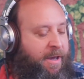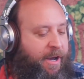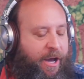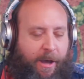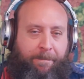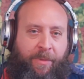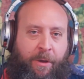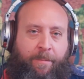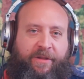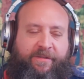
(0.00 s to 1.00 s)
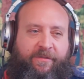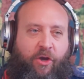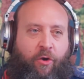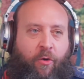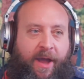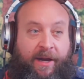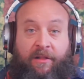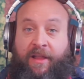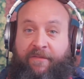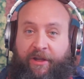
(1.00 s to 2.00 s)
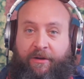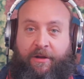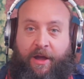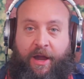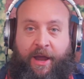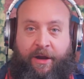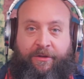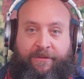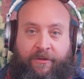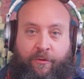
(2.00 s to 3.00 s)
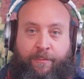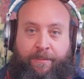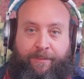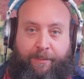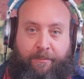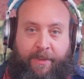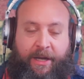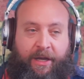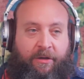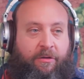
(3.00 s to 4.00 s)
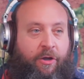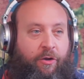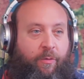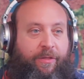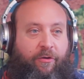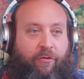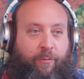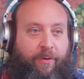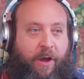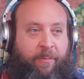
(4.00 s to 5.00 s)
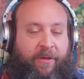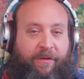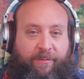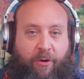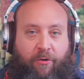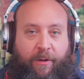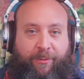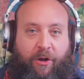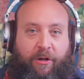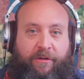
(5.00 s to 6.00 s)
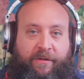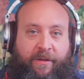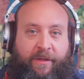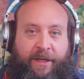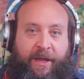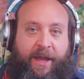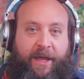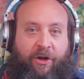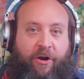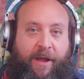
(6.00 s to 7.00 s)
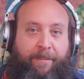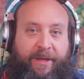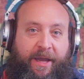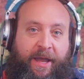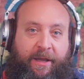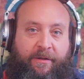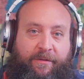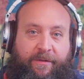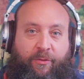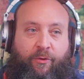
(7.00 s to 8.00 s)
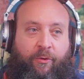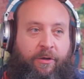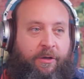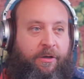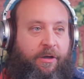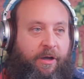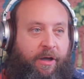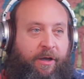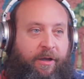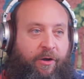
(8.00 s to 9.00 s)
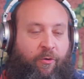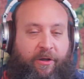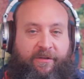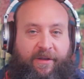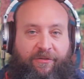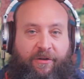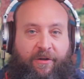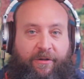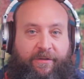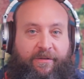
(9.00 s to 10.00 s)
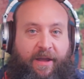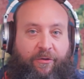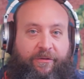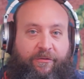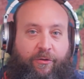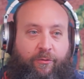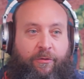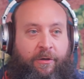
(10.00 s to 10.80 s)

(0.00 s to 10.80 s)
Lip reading: But so at 11, I had a Zoom meeting with a group. I'm in this program called the Inner MBA. It's through an organization called Sounds True.